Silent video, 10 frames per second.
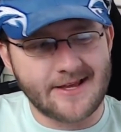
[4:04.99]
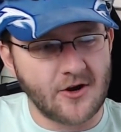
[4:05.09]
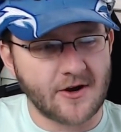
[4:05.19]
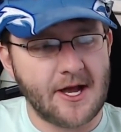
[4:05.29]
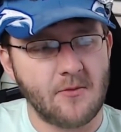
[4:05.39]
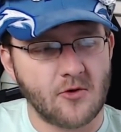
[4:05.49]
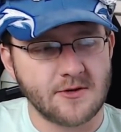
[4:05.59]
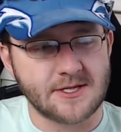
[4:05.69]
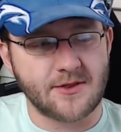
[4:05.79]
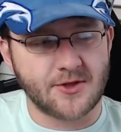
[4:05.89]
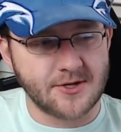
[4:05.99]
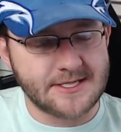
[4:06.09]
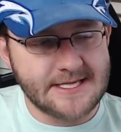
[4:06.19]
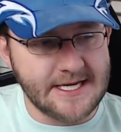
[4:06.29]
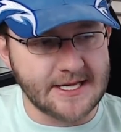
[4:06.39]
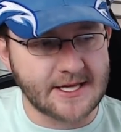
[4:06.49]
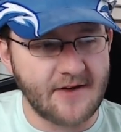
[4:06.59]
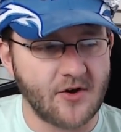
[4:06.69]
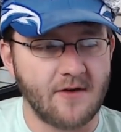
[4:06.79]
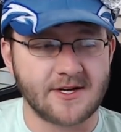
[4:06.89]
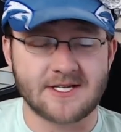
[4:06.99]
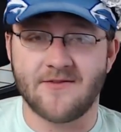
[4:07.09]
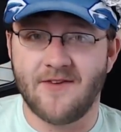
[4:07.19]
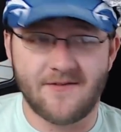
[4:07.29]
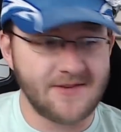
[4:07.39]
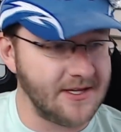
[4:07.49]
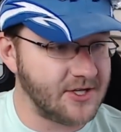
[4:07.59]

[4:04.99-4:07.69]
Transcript: Eric Almirola's in 13th. Kevin Harvick's in 15th.